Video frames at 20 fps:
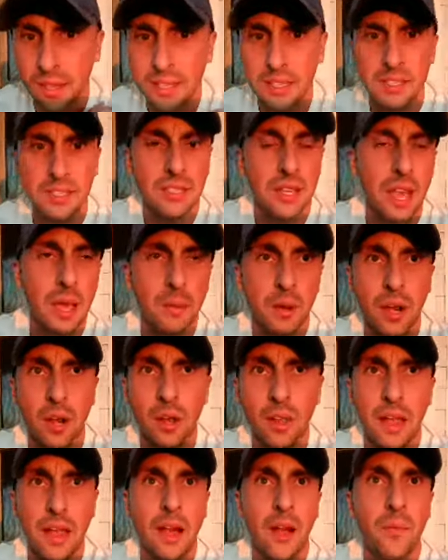slam it
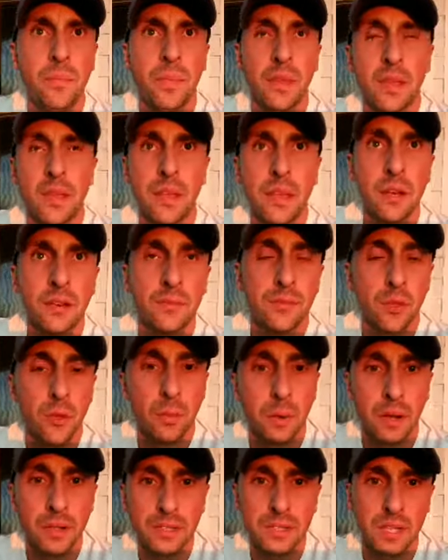all out in a few
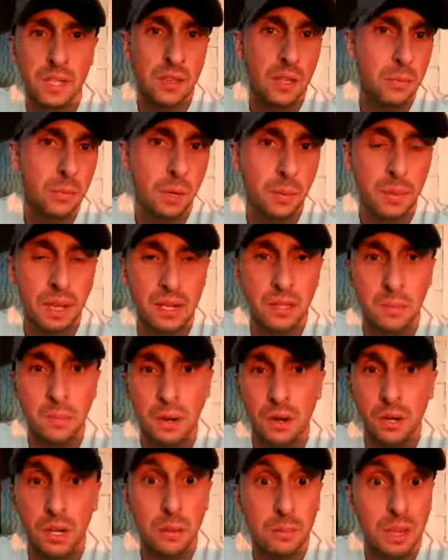months, and then put it back in the
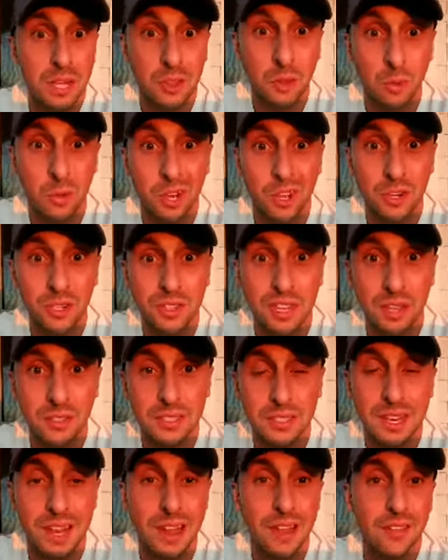market, make three hundred
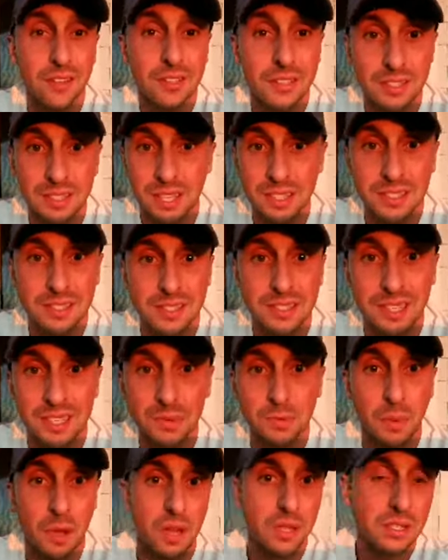thousand dollars in less than six
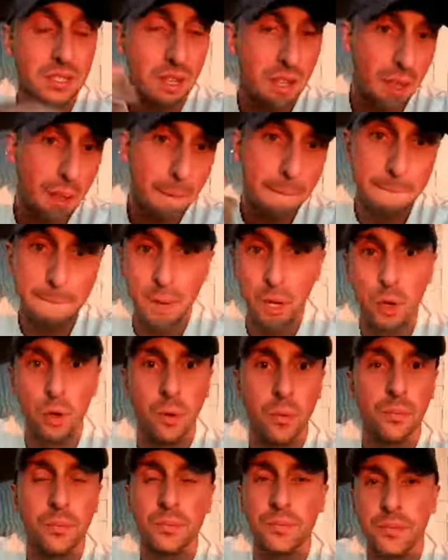months.
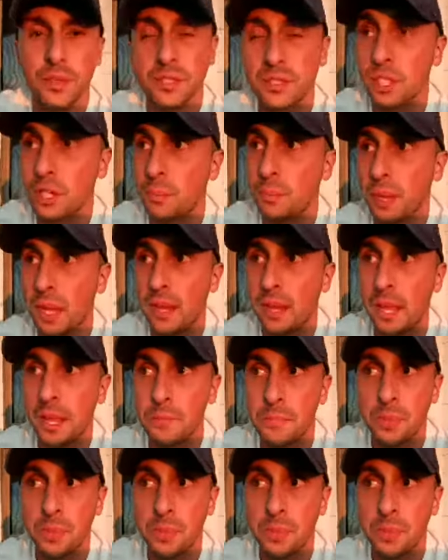Boom, it's a good payday.